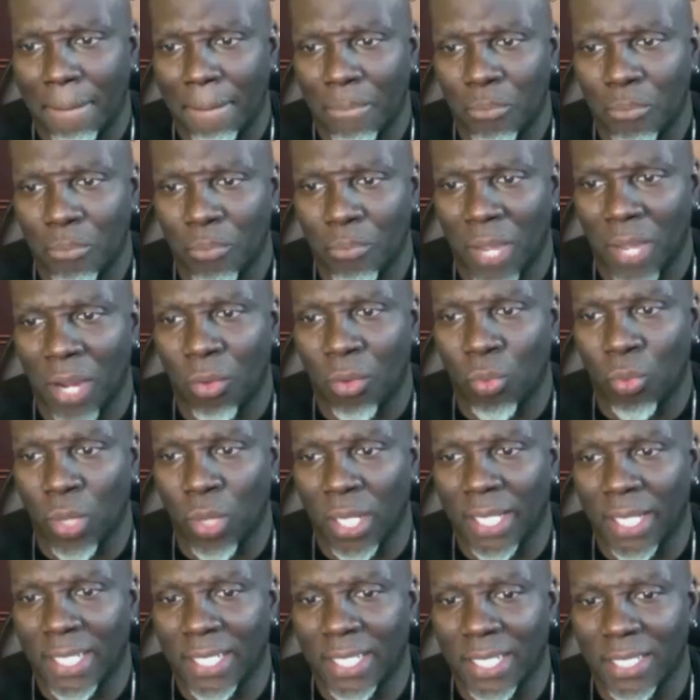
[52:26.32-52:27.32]
my
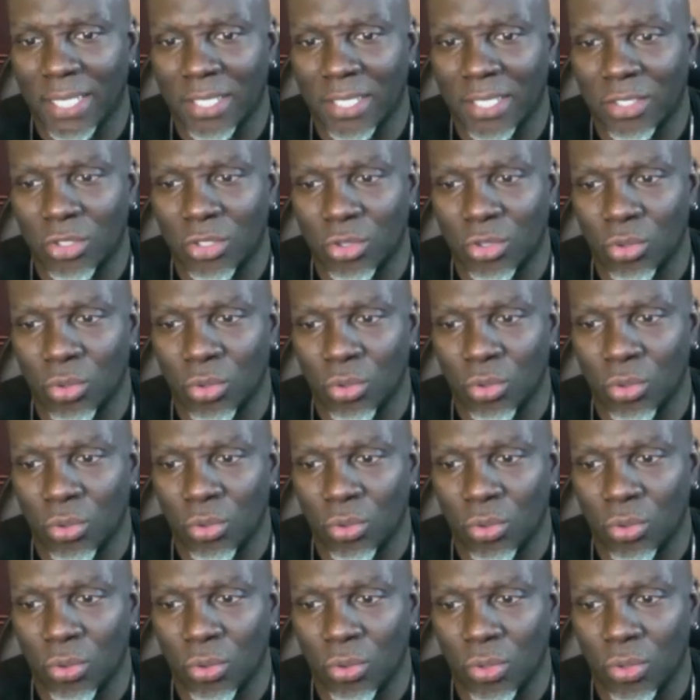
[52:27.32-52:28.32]
willingness to
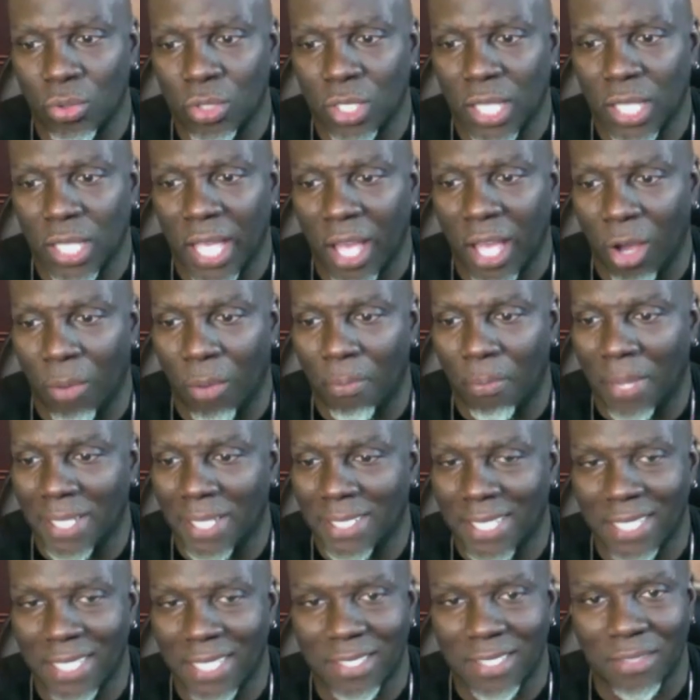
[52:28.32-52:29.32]
to help, my
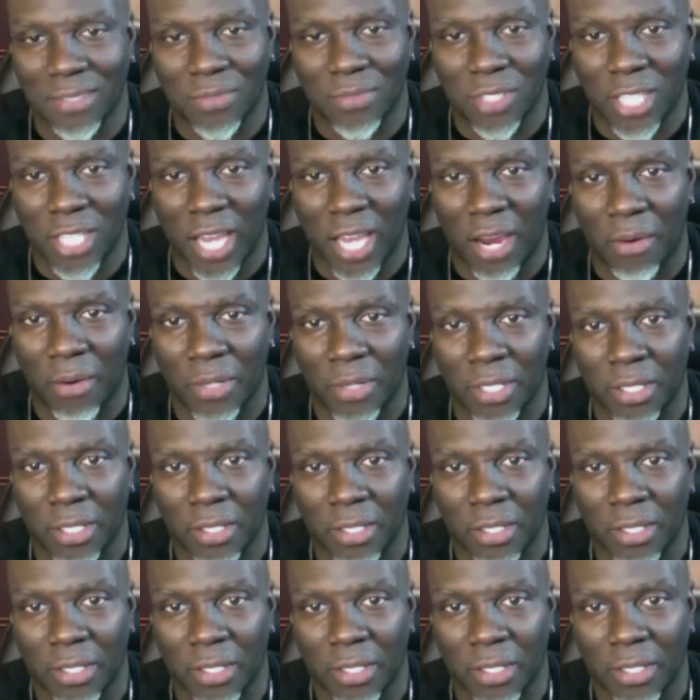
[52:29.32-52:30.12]
sense of charity.